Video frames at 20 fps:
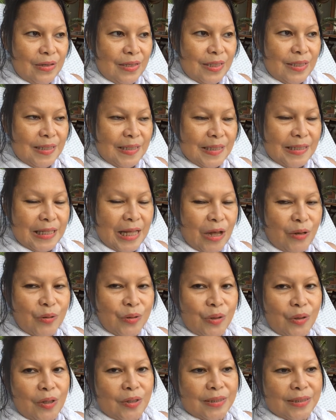in a
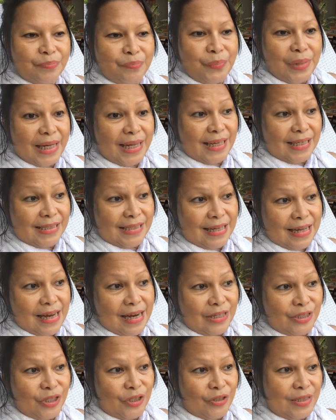town called
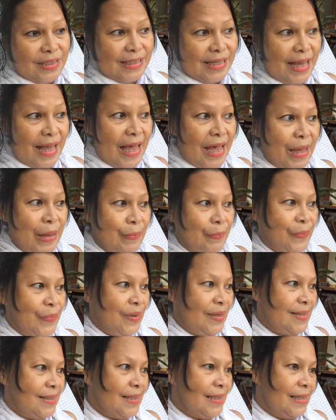Makassar, so it's M.